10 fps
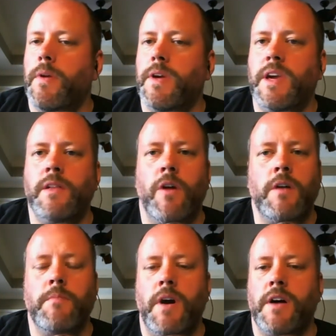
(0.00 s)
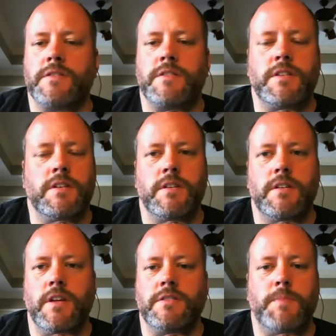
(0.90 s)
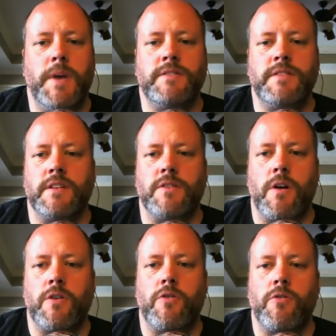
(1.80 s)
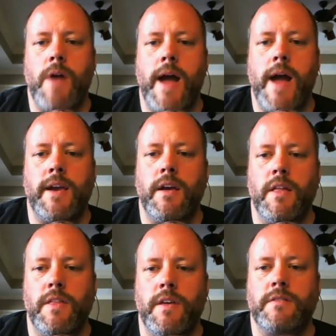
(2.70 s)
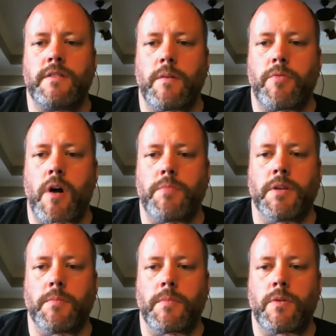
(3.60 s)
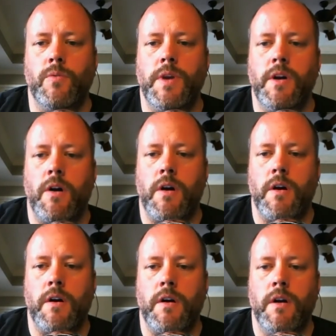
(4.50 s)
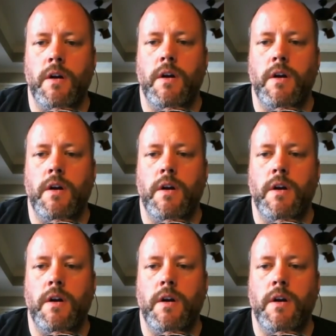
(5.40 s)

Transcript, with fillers: Elon Musk and SpaceX are cracking this problem. We are,